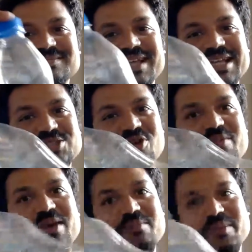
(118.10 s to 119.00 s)

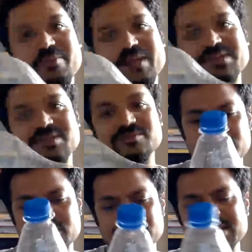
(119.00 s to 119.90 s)
enjoy my preparation.
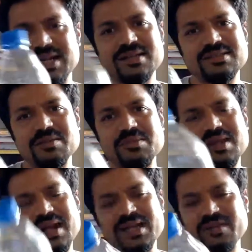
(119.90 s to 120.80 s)
These are the similar
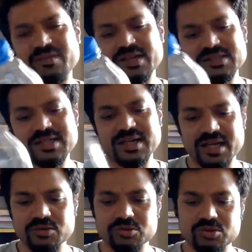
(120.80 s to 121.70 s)
activities that
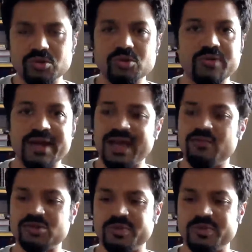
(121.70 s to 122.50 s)
I used to do when I was